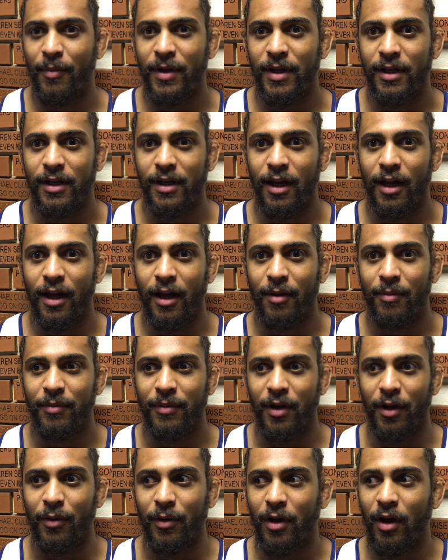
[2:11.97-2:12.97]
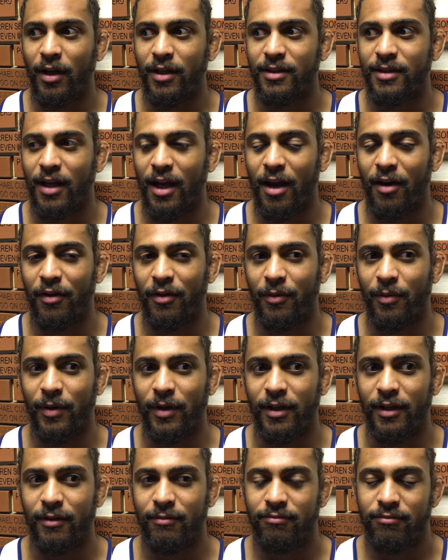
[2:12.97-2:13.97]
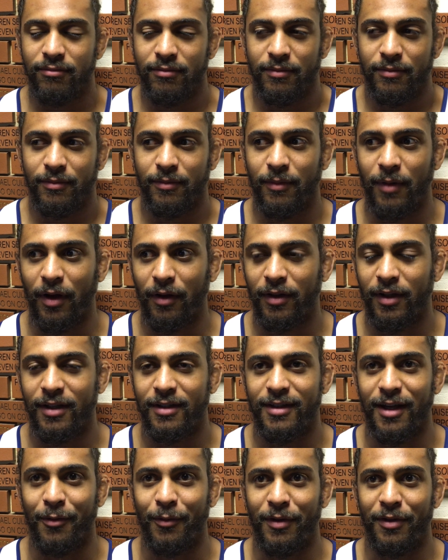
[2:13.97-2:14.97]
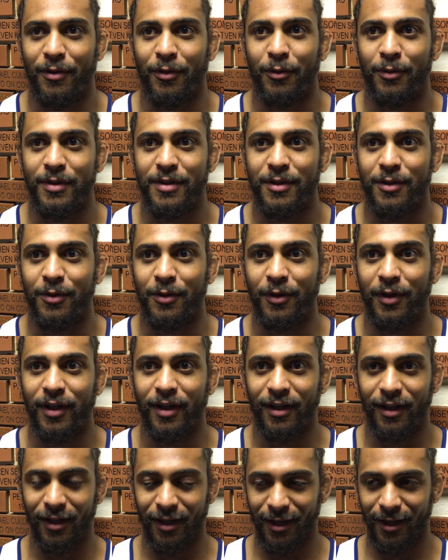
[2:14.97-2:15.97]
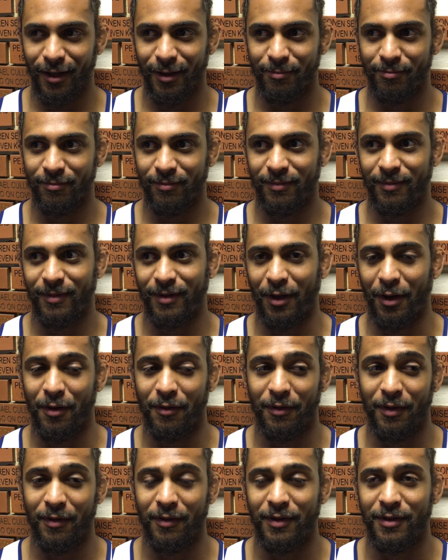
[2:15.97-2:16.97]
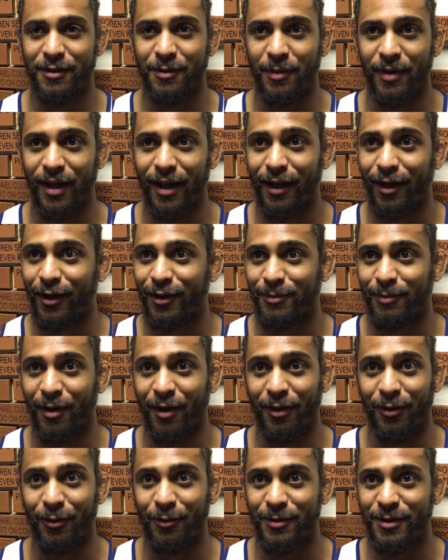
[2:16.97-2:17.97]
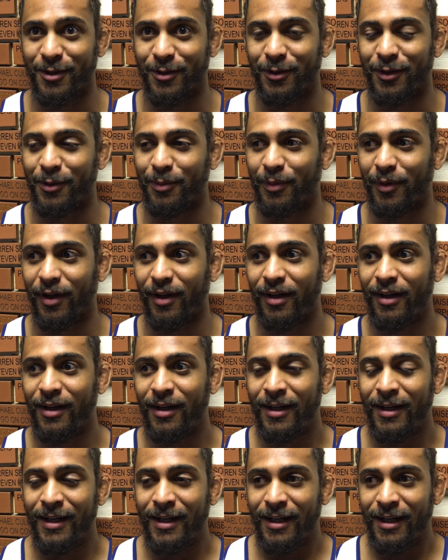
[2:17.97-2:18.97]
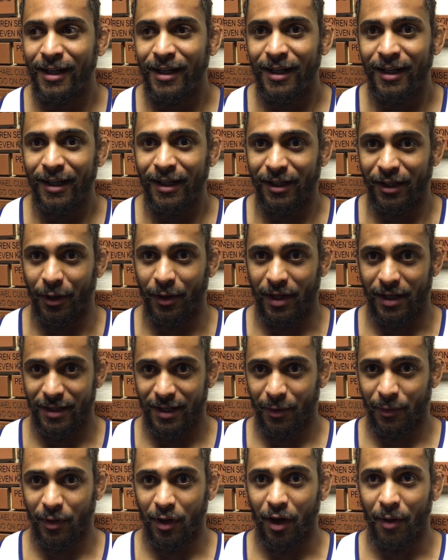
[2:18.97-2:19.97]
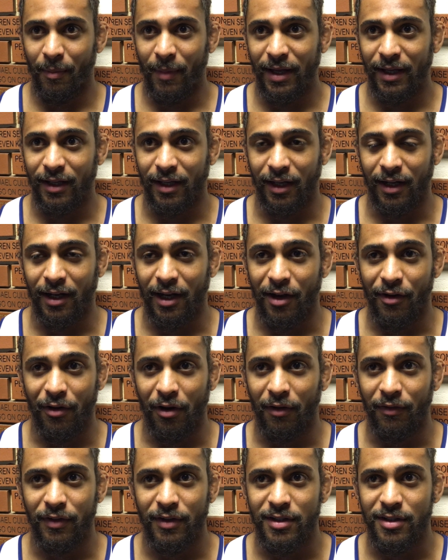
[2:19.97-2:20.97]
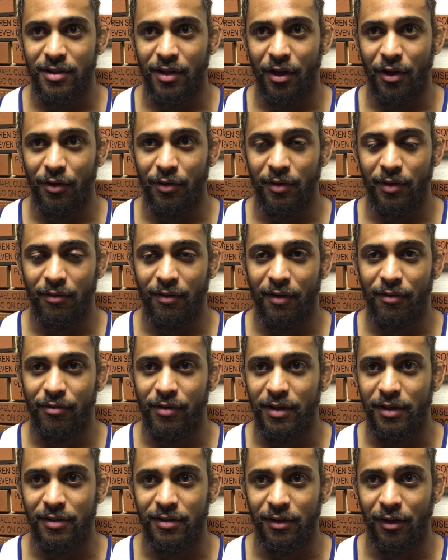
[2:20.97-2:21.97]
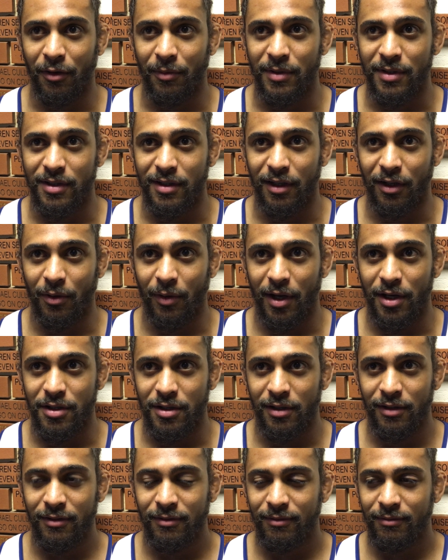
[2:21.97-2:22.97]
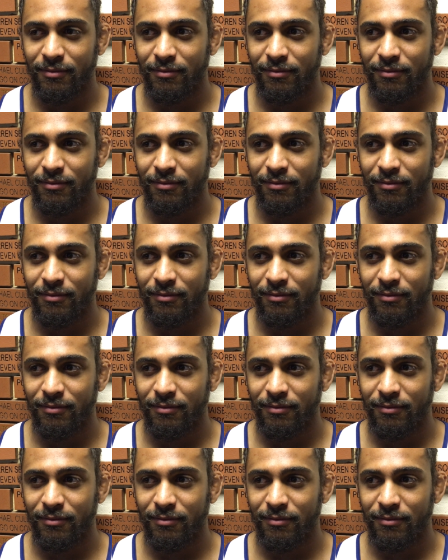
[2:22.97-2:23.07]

I mean, we got into that area. You could say we thought we scored it. Don't know if even some of their guys might have thought we scored it, but then we've got to make it clear and obvious so the referee doesn't come into the equation.